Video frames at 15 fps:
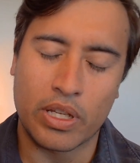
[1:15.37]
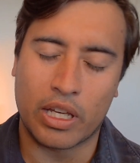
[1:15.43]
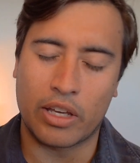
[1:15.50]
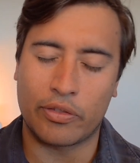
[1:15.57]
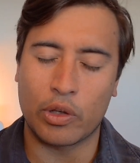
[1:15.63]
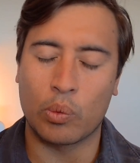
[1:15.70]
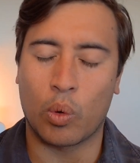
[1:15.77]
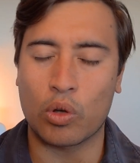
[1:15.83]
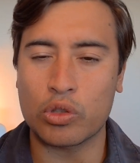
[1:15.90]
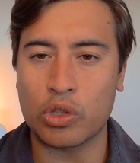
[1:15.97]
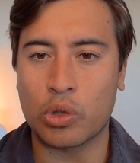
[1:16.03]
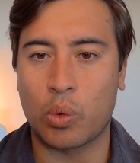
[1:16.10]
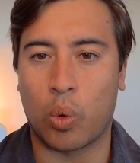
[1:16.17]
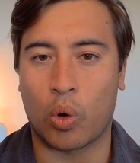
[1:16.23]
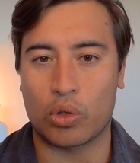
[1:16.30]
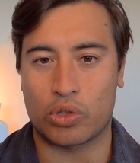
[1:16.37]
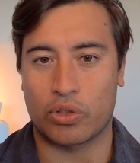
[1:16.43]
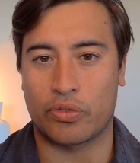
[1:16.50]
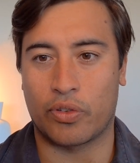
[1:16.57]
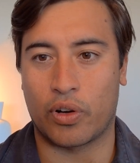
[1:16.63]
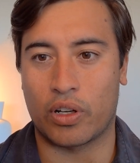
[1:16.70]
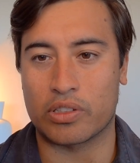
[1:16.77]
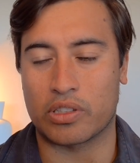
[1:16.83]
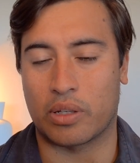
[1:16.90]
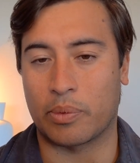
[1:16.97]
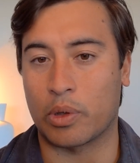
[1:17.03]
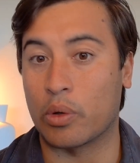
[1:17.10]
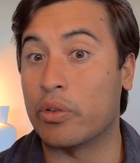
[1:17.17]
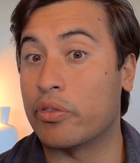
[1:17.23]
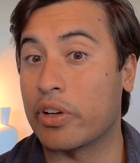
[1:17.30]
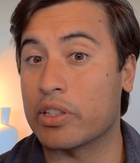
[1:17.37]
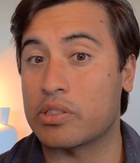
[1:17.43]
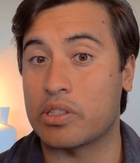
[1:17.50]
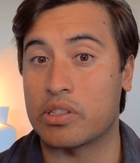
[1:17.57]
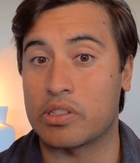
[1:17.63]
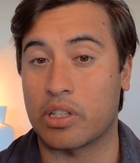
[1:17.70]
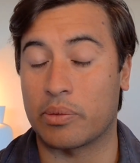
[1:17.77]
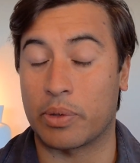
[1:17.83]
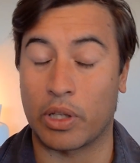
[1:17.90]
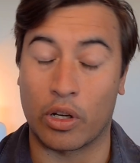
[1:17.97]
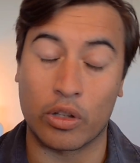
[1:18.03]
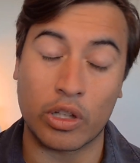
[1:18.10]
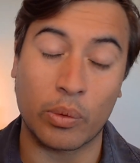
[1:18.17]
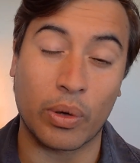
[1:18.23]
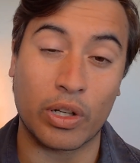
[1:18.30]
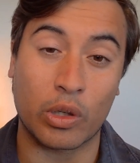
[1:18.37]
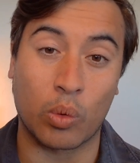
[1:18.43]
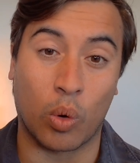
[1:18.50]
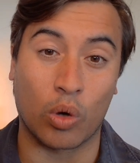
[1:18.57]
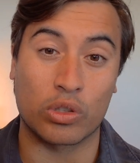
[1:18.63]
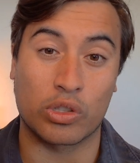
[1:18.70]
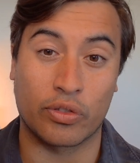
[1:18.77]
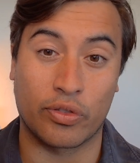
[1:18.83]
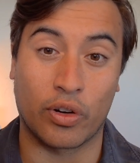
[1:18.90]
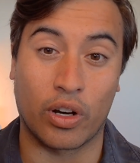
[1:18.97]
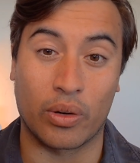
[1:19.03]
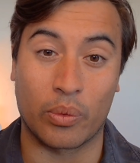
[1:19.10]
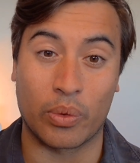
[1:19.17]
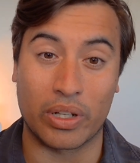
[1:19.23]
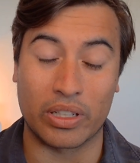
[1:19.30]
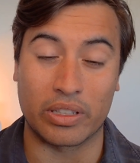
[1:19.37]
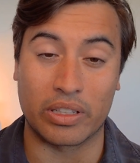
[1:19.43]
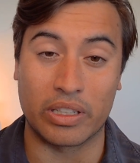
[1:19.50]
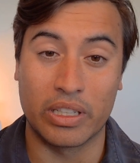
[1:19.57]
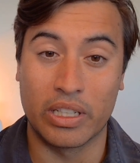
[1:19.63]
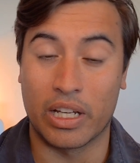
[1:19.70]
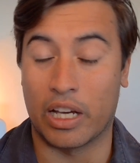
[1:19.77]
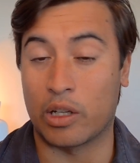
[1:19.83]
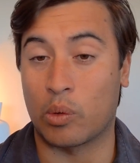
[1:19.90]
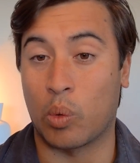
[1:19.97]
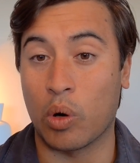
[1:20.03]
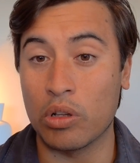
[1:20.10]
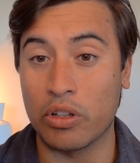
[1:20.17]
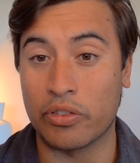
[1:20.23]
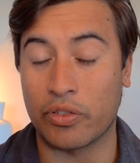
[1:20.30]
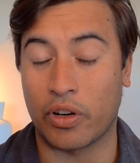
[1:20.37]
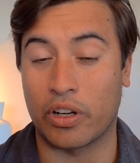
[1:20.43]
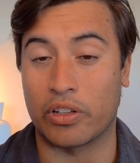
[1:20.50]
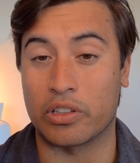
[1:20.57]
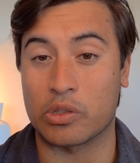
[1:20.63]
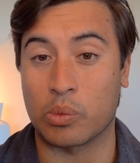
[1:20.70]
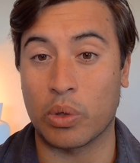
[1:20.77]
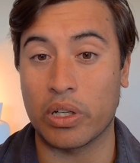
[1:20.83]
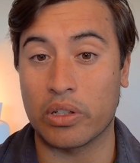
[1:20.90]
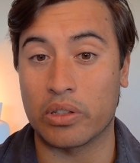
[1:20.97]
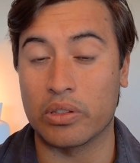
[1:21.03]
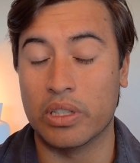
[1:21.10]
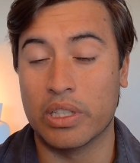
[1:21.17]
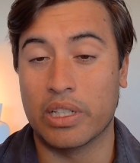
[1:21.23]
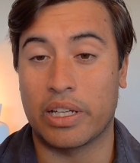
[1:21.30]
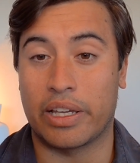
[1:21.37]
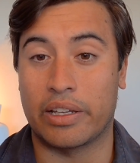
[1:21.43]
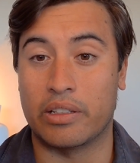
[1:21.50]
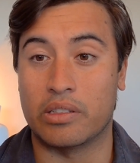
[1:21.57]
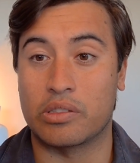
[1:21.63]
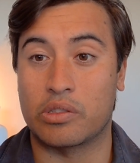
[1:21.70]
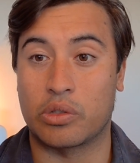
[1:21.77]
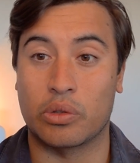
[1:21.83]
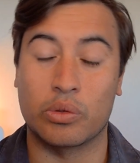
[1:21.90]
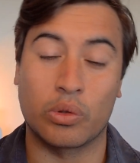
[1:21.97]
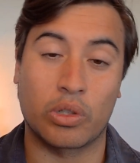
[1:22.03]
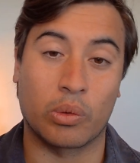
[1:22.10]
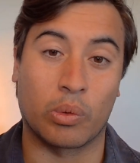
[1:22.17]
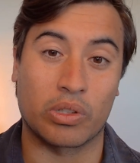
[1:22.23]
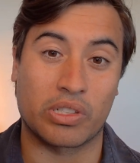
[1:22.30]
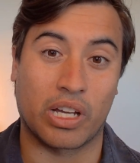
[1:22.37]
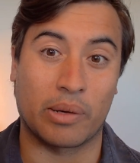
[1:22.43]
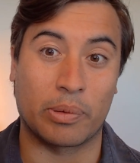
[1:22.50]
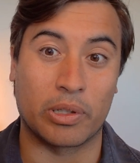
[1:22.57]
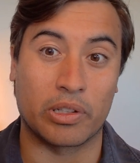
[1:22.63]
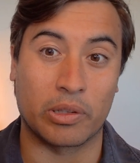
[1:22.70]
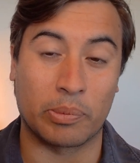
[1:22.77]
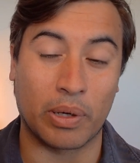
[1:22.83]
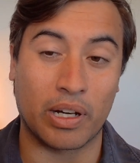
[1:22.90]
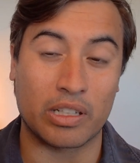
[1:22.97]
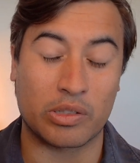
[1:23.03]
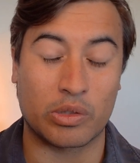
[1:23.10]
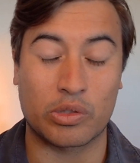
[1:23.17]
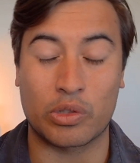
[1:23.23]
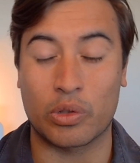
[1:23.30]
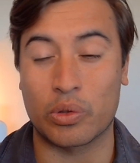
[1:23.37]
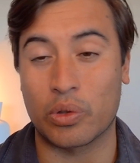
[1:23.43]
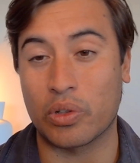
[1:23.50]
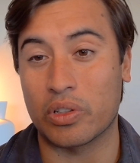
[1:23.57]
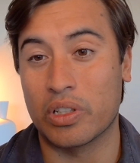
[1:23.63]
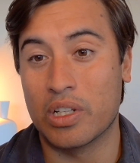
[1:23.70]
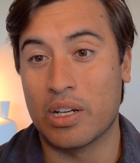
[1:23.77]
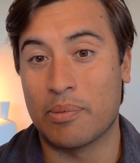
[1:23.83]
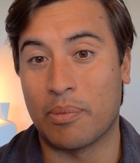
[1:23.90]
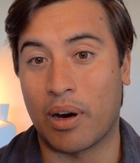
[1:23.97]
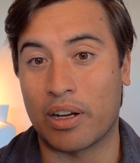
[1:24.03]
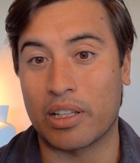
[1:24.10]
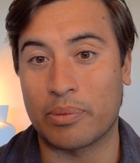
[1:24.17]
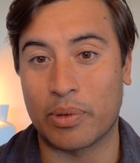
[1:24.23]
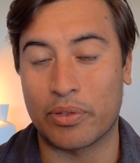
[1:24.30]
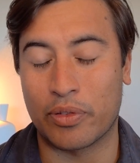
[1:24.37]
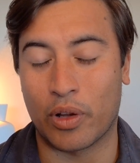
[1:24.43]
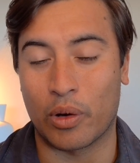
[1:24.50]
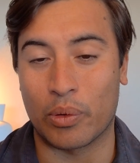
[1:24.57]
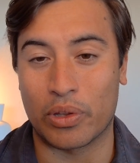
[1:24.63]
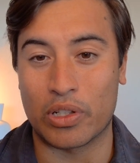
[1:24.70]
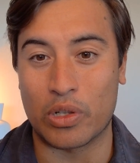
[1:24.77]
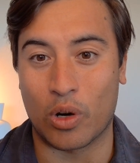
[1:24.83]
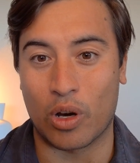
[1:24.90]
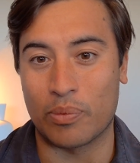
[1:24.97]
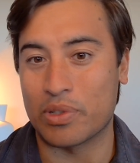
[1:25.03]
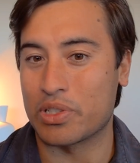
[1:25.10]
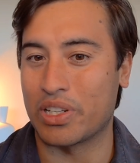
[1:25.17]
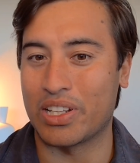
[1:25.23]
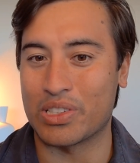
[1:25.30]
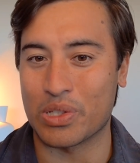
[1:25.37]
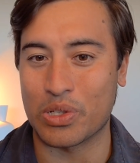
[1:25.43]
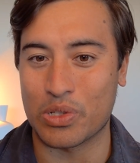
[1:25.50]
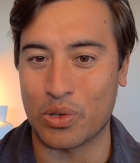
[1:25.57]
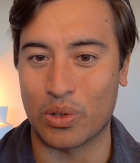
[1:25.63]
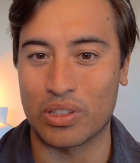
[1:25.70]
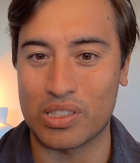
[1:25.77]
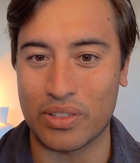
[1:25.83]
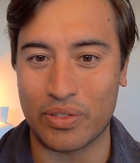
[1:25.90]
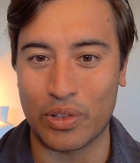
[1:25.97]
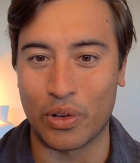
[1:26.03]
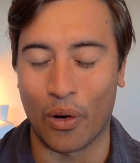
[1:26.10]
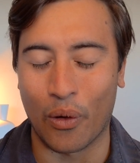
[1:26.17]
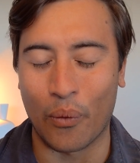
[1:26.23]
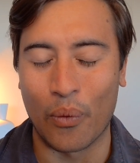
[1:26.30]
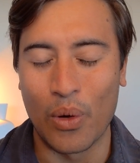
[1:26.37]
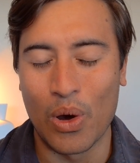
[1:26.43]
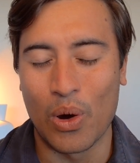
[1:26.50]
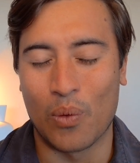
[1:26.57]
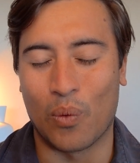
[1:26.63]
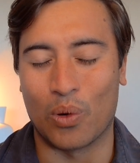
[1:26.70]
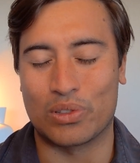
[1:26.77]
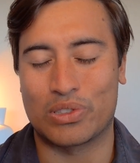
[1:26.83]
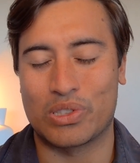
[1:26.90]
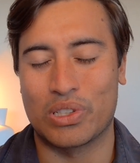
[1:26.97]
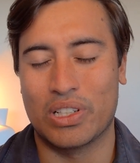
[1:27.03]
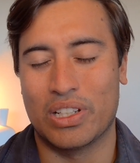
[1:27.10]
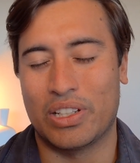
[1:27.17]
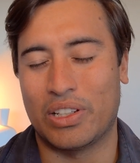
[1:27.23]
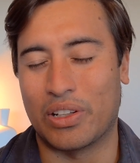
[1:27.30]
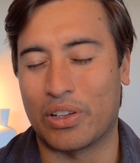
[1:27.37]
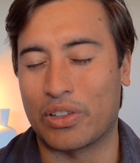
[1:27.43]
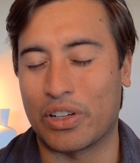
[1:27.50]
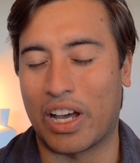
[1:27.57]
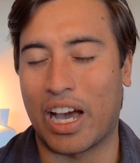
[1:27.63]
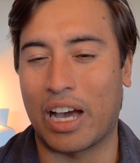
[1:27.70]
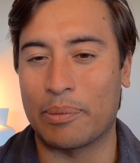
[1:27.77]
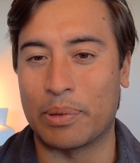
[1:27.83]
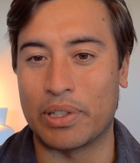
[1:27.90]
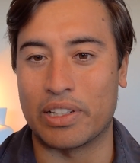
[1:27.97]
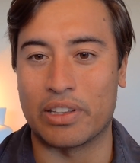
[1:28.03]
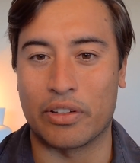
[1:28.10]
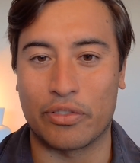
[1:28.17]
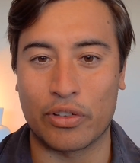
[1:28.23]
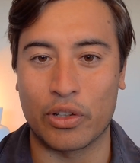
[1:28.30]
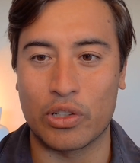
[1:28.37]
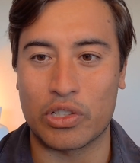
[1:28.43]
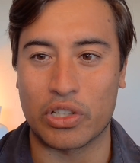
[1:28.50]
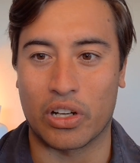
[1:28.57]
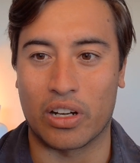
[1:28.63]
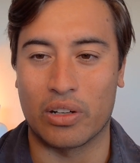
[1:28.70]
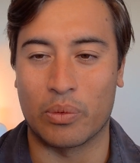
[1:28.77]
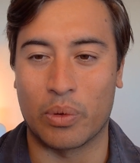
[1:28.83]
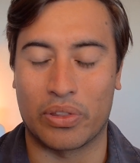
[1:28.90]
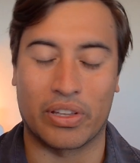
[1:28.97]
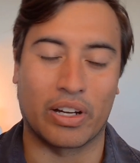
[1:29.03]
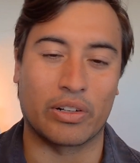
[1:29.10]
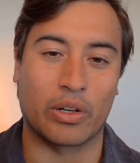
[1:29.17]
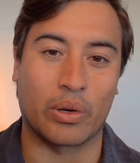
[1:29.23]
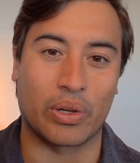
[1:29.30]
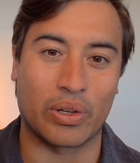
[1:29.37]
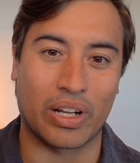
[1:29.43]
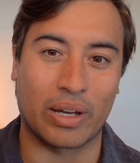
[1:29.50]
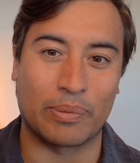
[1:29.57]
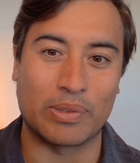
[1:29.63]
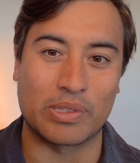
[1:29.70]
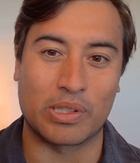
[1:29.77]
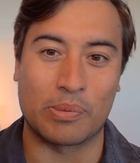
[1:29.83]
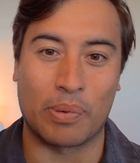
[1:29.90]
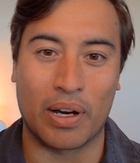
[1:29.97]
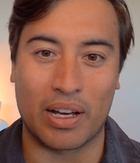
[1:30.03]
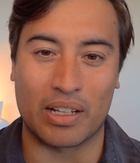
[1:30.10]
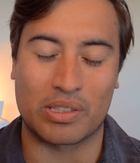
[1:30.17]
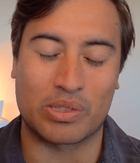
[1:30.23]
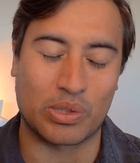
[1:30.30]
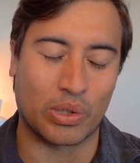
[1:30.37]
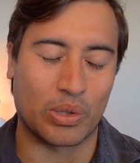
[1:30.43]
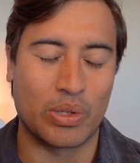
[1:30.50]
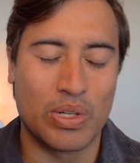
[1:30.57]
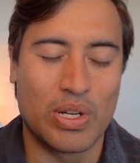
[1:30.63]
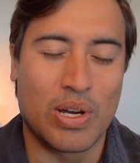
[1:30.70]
if you want to quantify something or invest in something, the only way to quantify it really and qualify it as well is to look at what's happened in the past, because you're not Marty McFly with a time machine. So it's not as if you know what's going to happen in the future without knowing what happens in the past. So